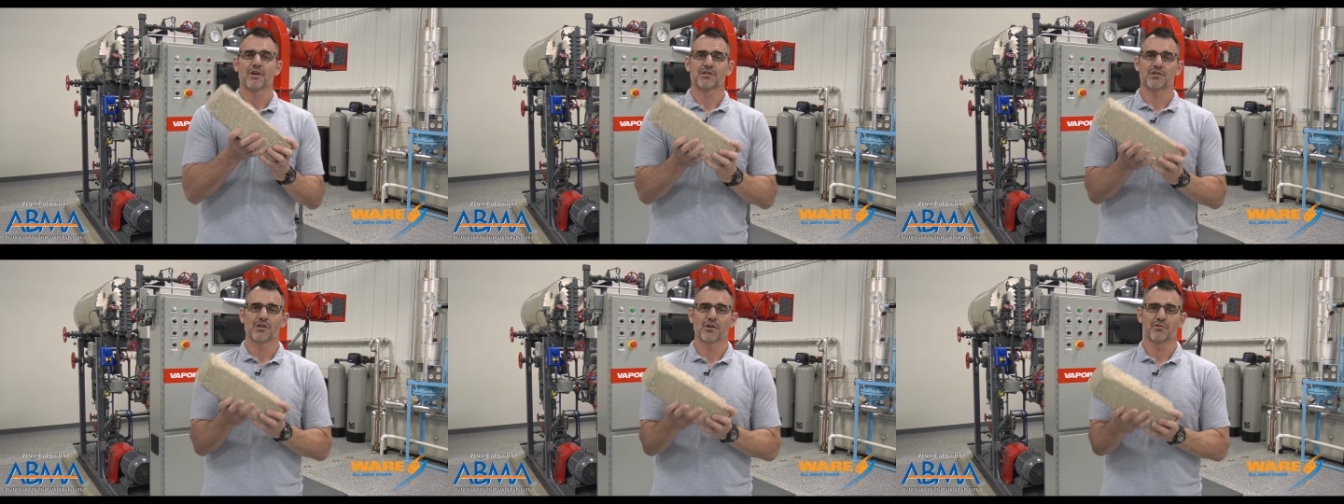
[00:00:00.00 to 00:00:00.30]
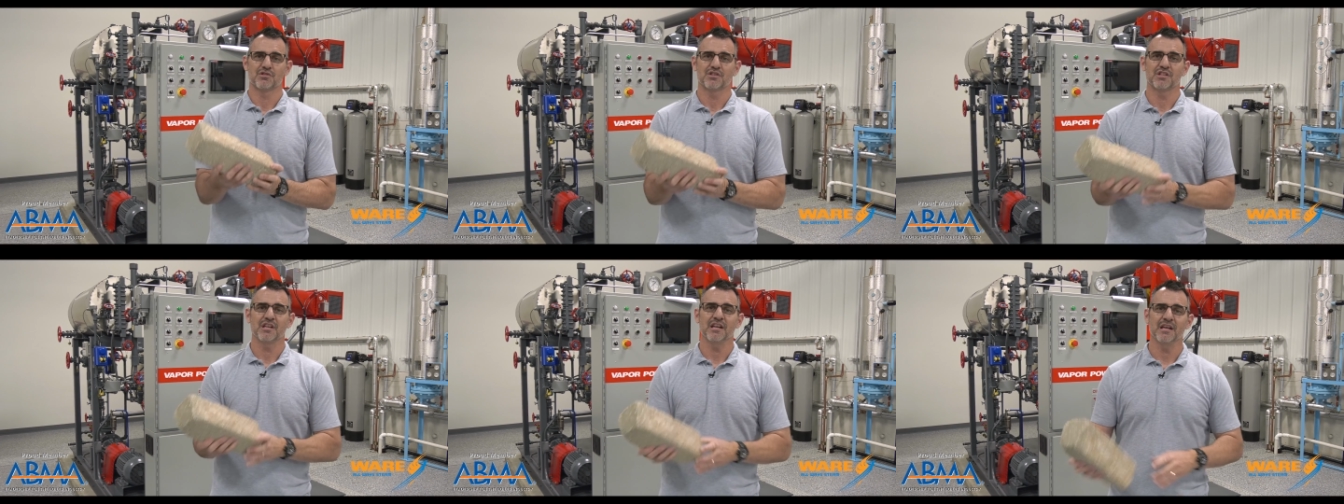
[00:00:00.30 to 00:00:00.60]
So
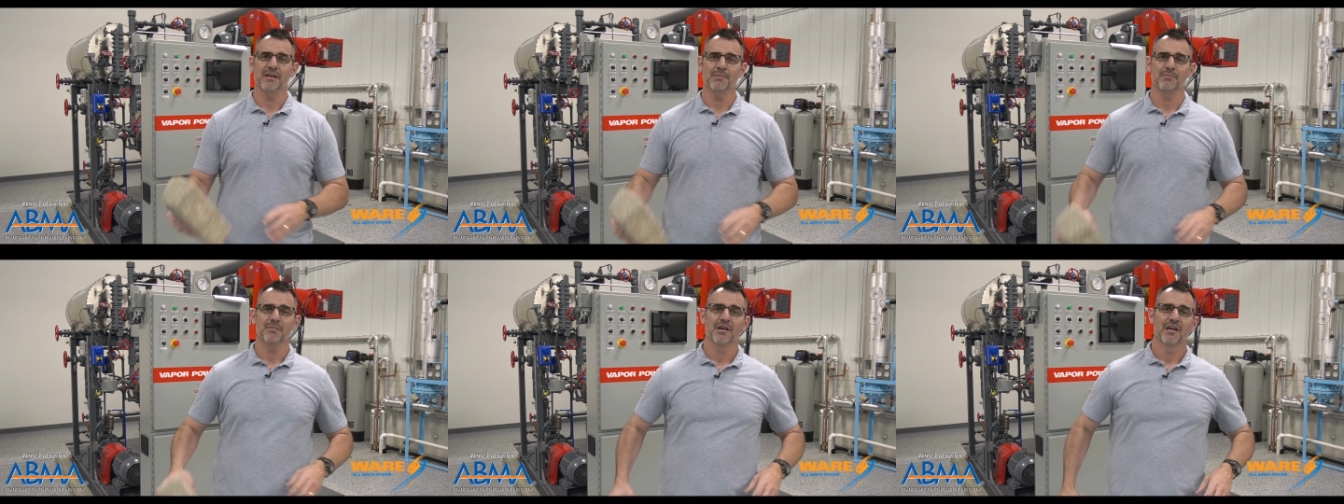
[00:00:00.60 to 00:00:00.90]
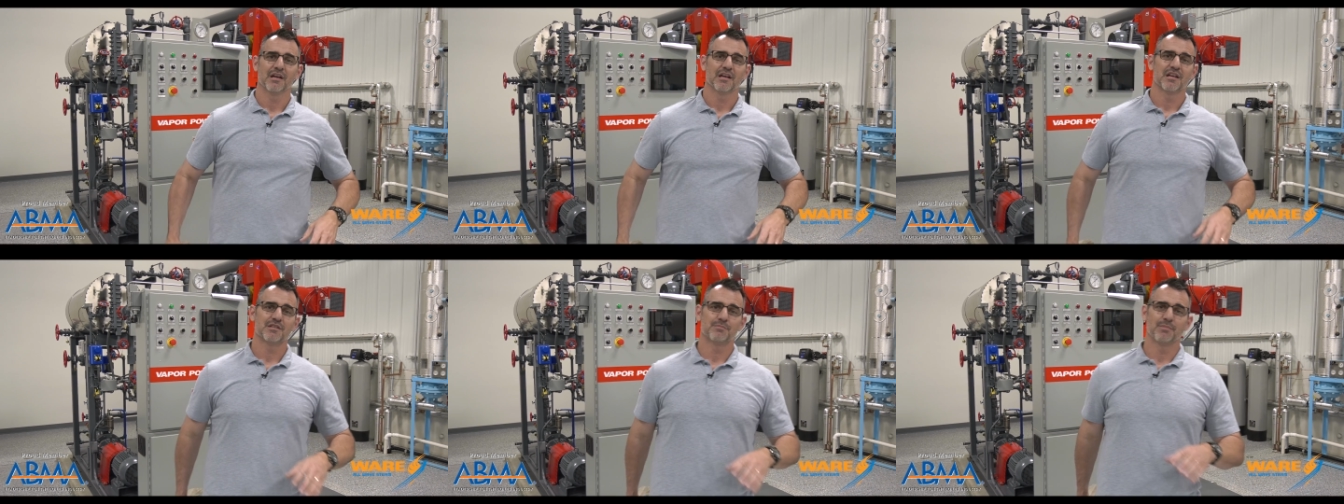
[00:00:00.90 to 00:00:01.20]
steam
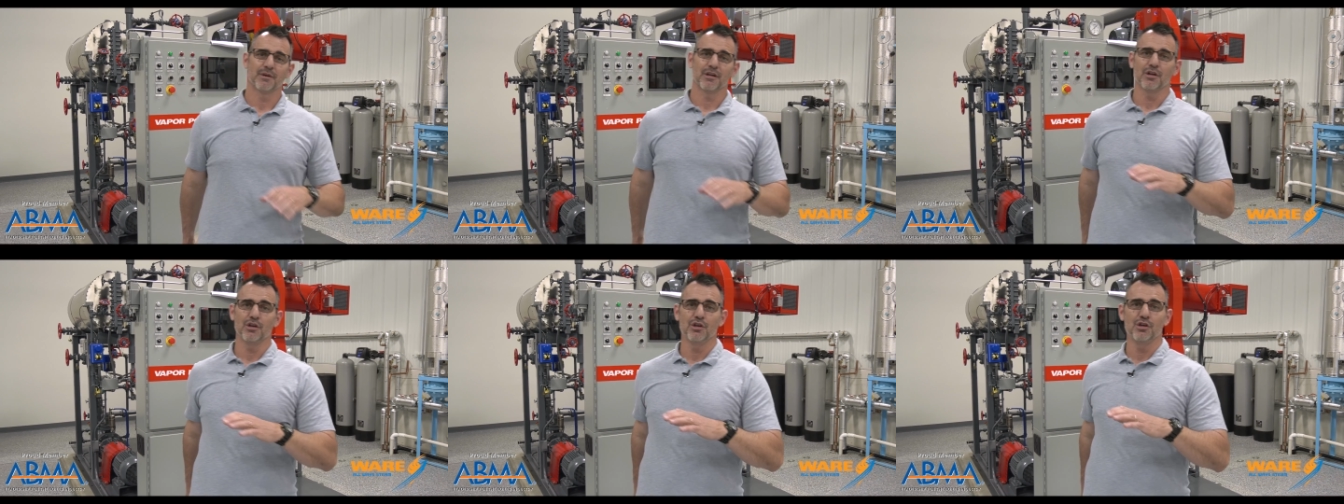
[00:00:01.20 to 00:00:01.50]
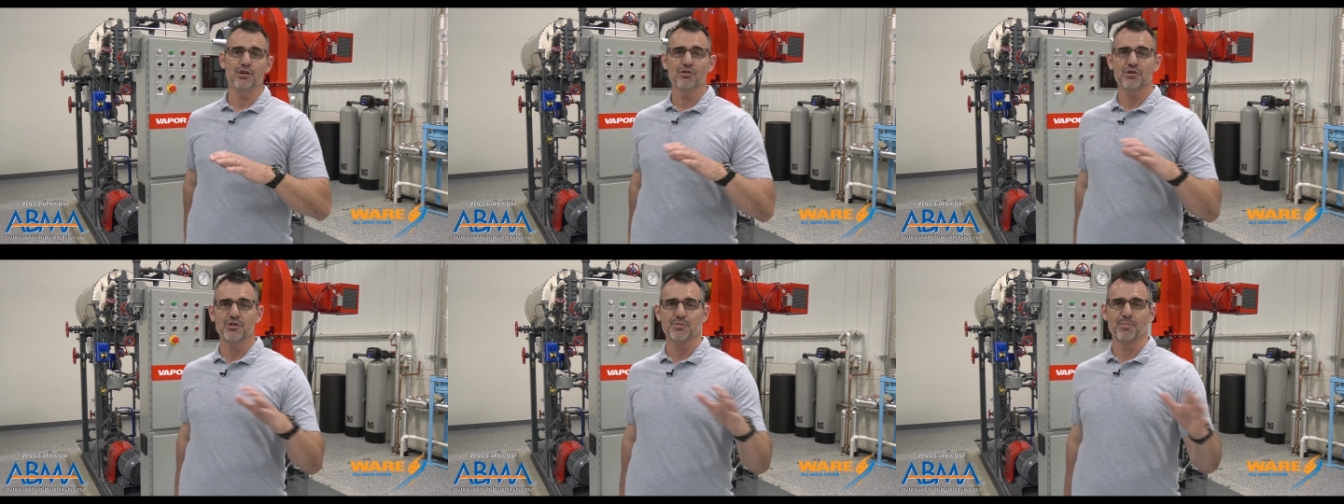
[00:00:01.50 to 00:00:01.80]
has been a
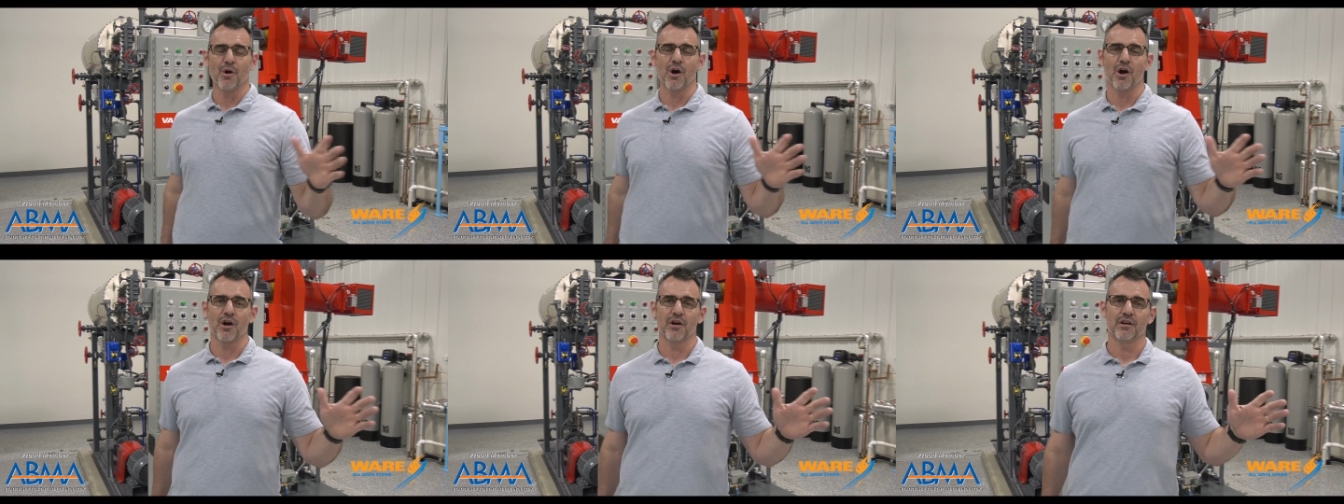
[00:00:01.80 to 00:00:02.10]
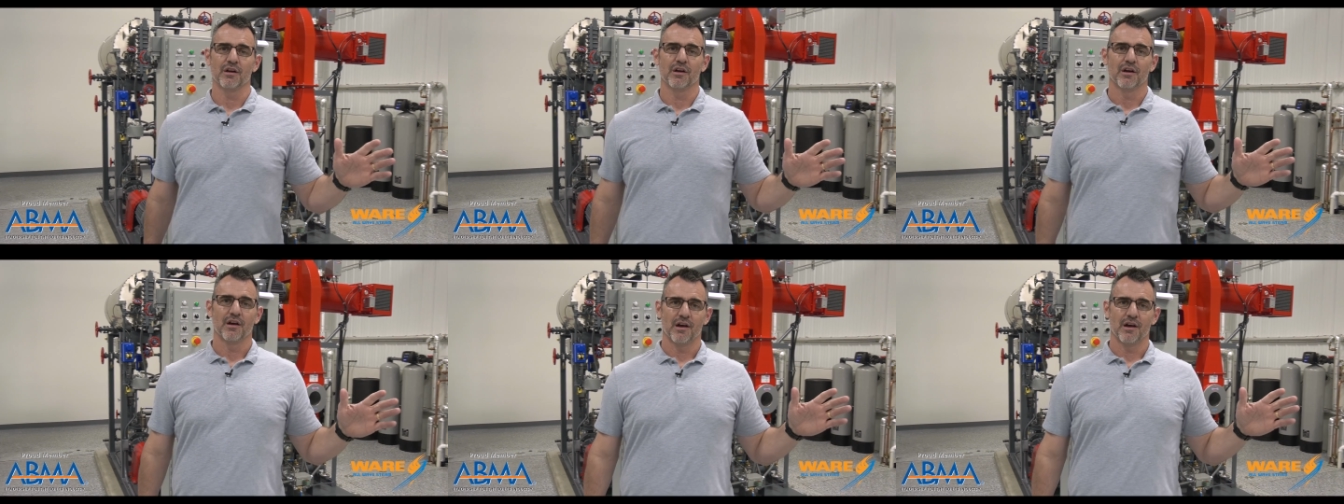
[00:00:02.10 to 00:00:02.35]
huge part